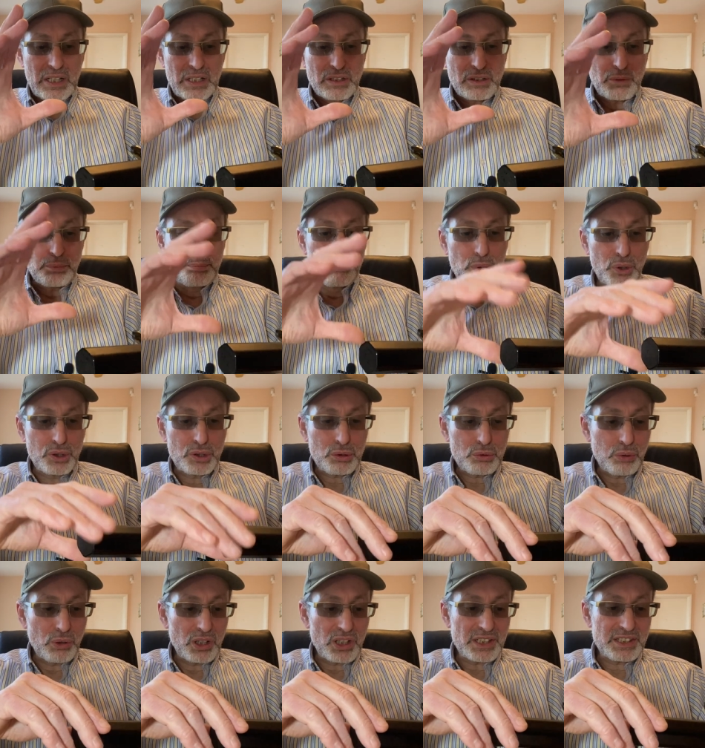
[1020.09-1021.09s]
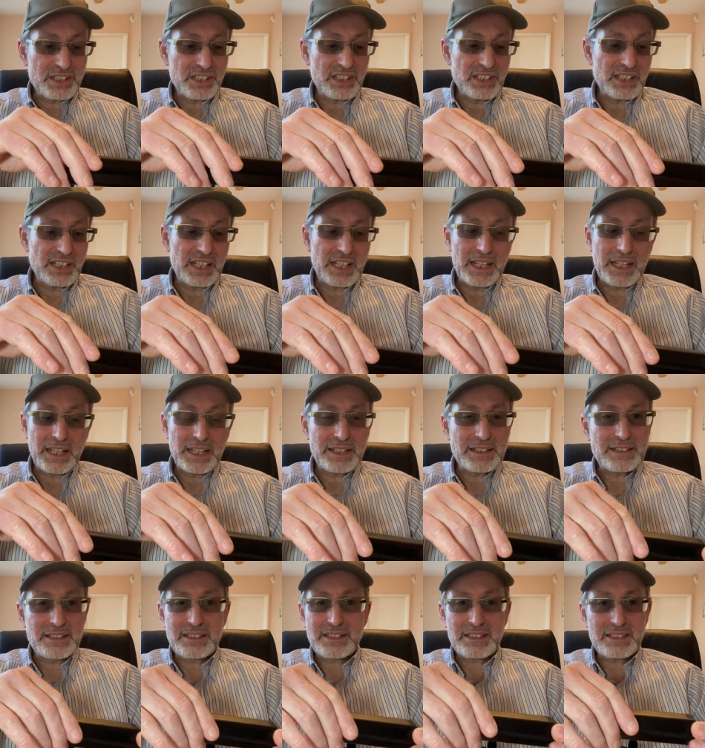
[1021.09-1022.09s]
The build quality
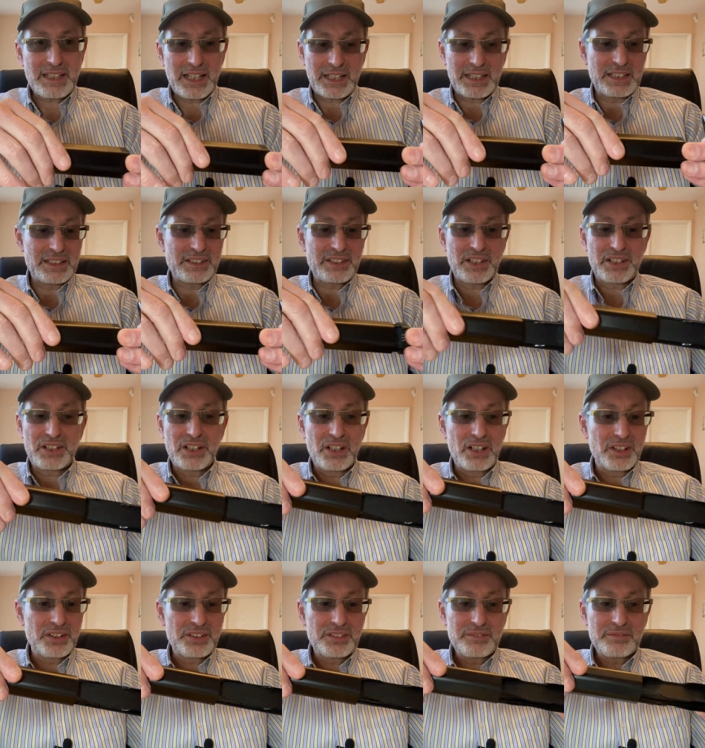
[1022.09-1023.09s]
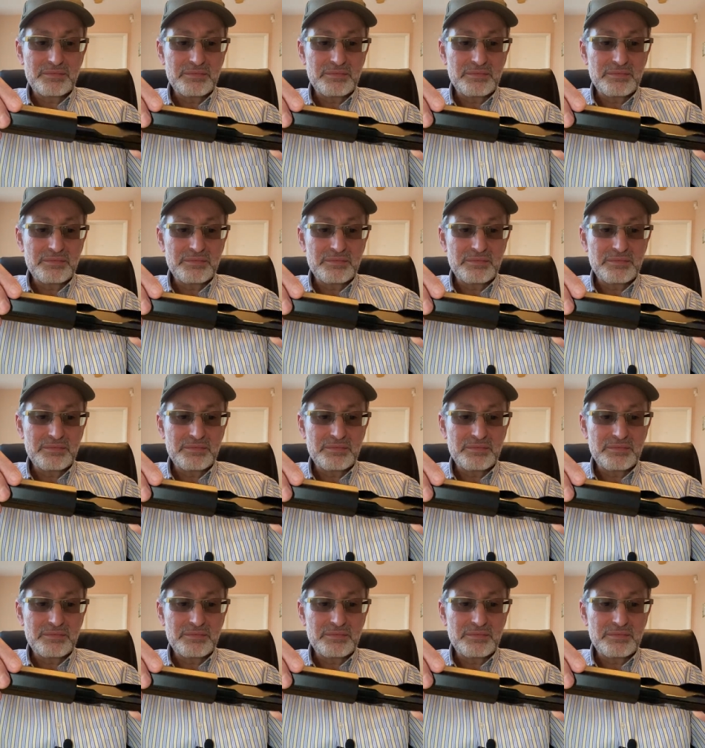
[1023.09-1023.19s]
is second to none.